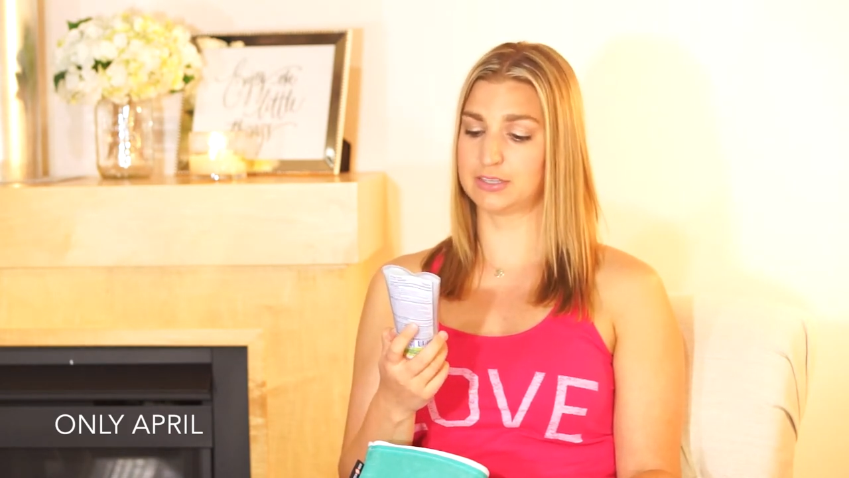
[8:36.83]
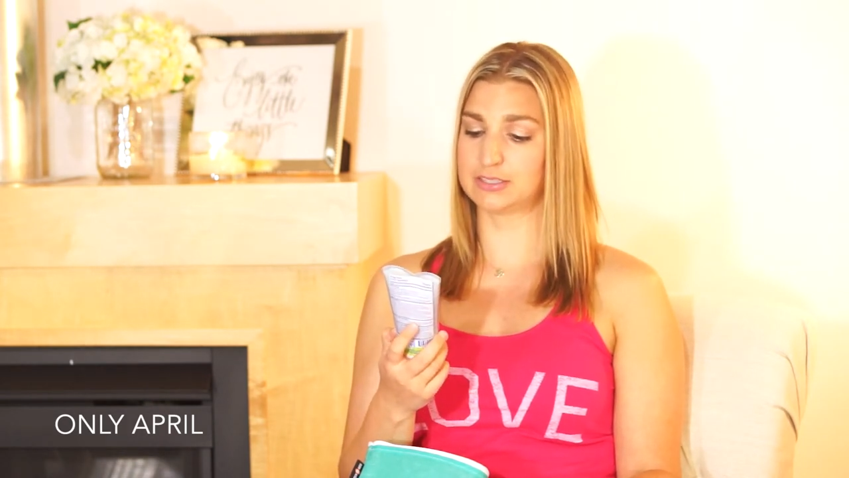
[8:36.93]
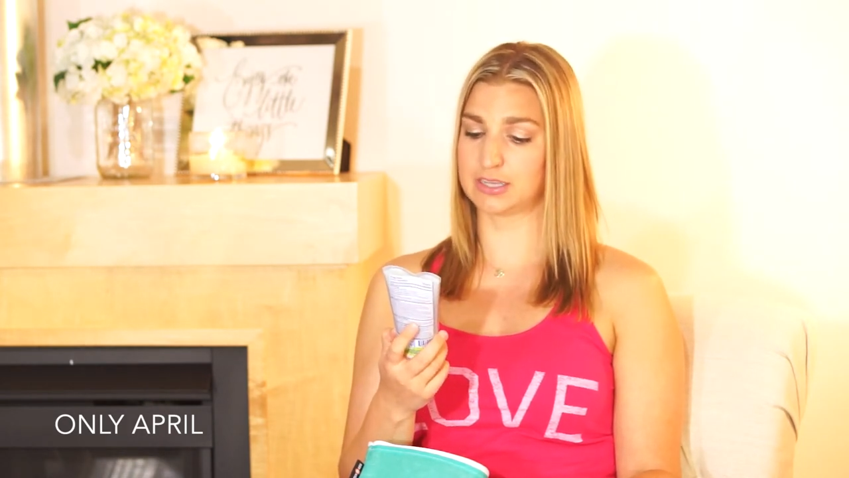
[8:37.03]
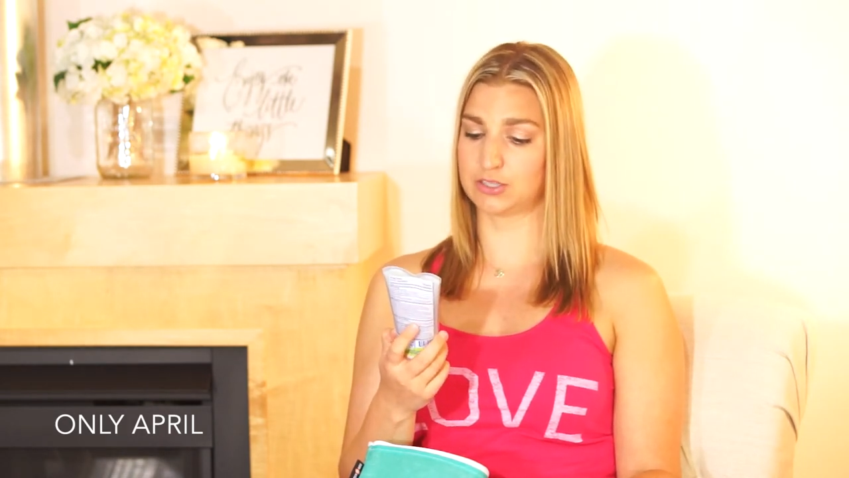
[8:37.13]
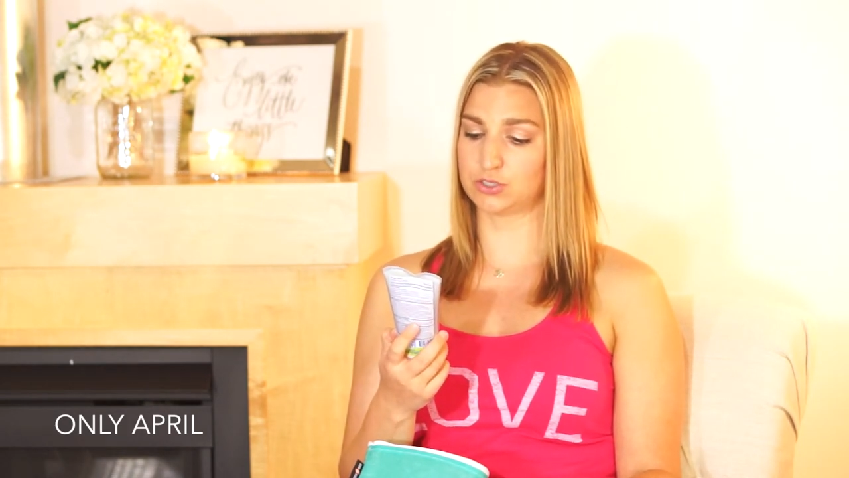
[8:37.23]

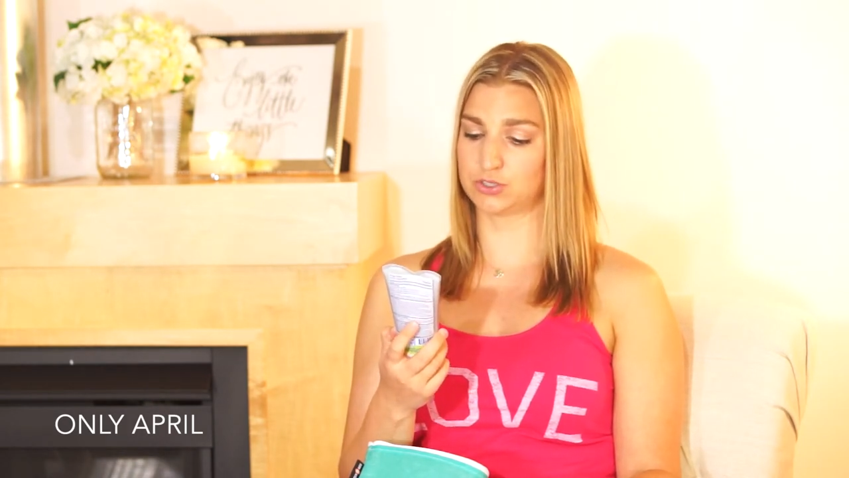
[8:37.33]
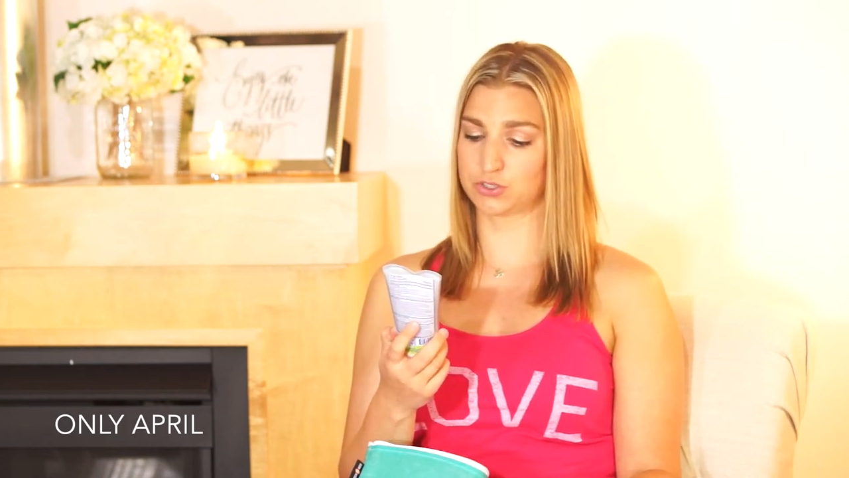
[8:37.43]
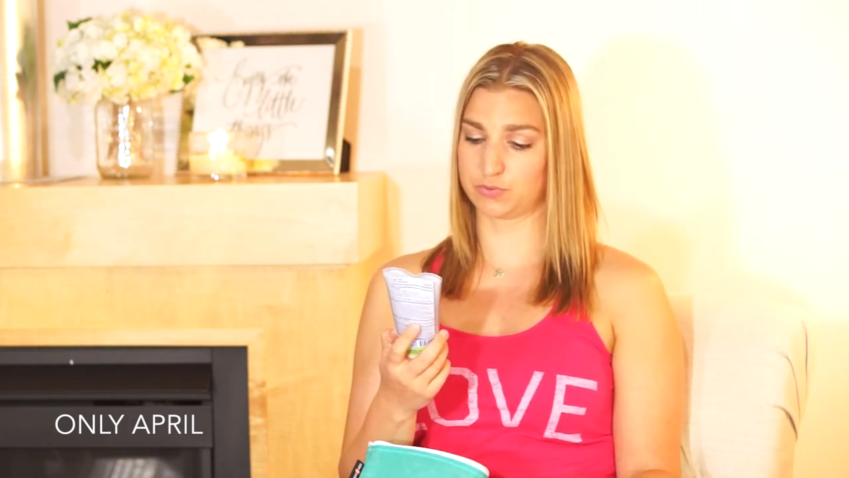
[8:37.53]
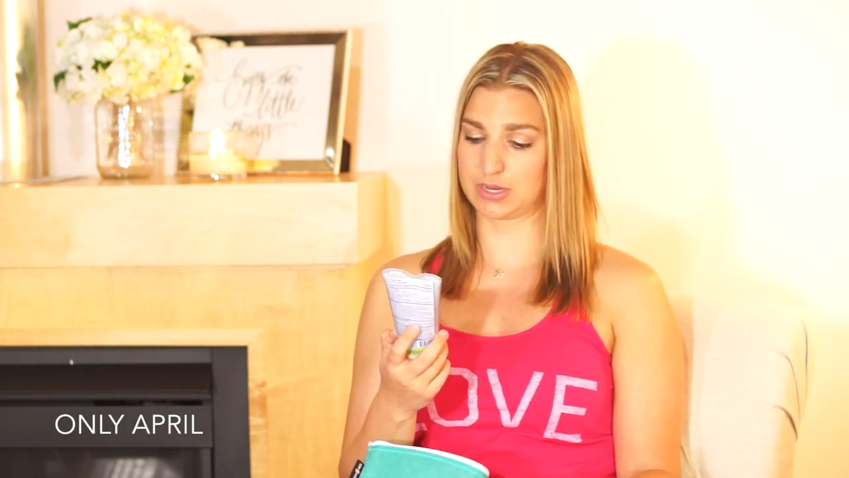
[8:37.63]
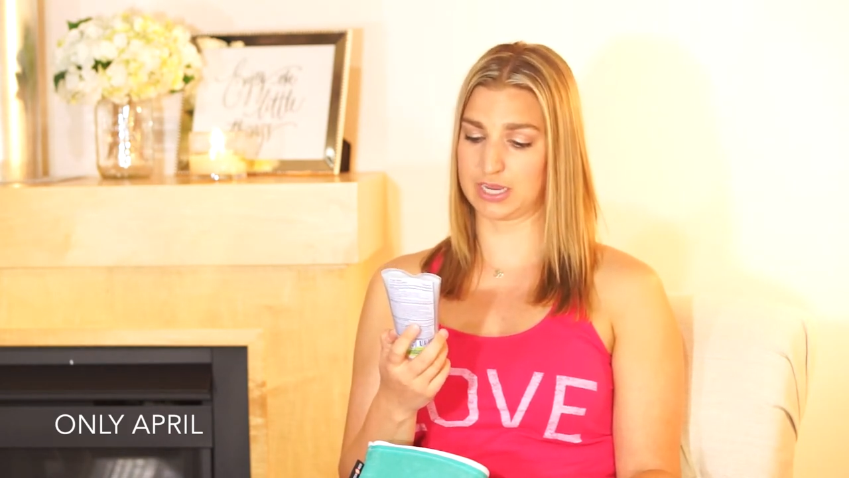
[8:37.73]

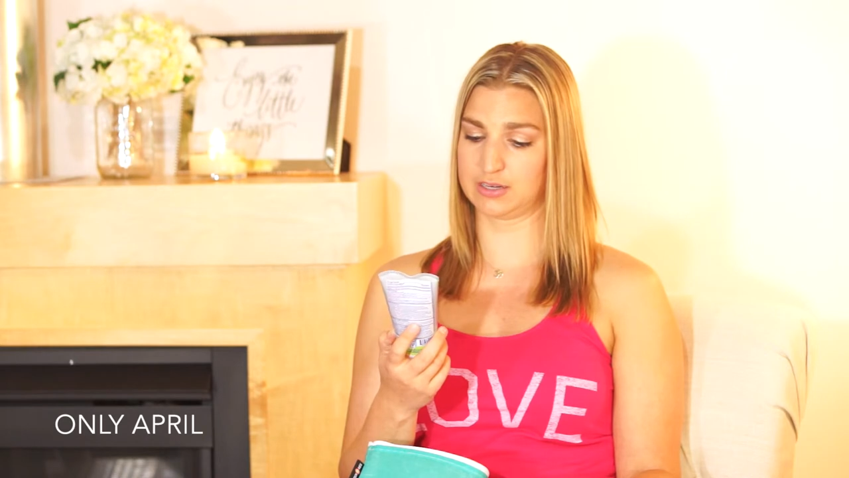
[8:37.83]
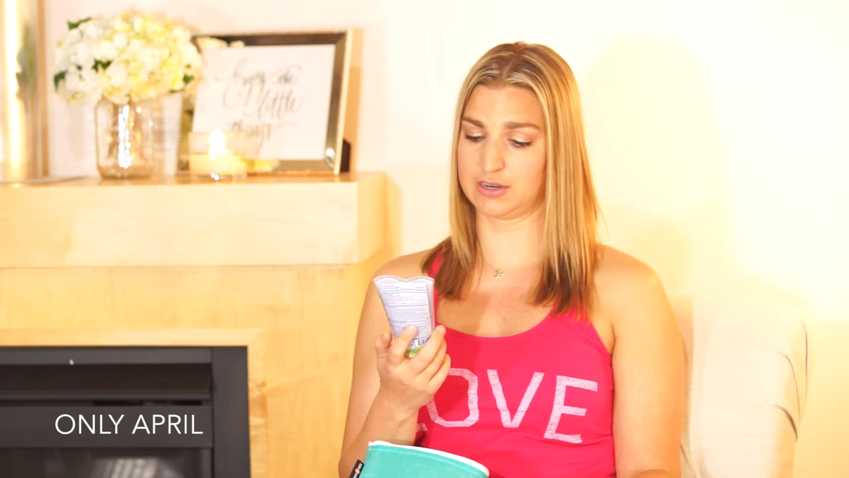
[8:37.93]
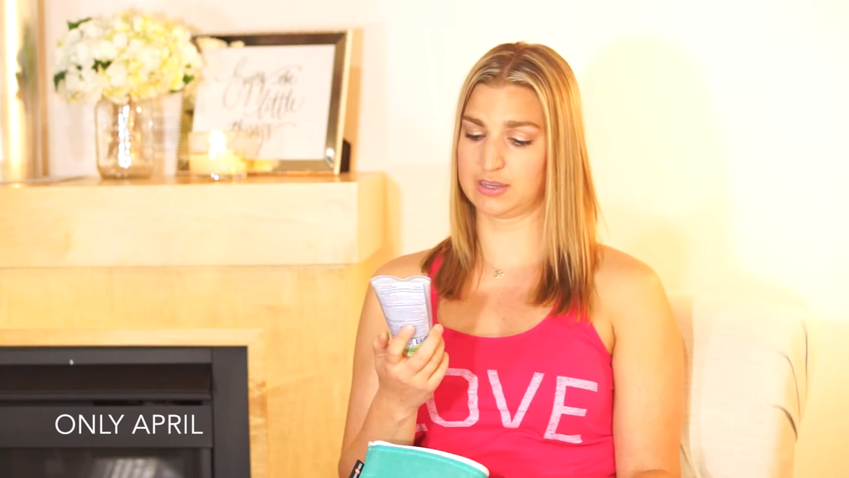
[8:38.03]
Sunscreen.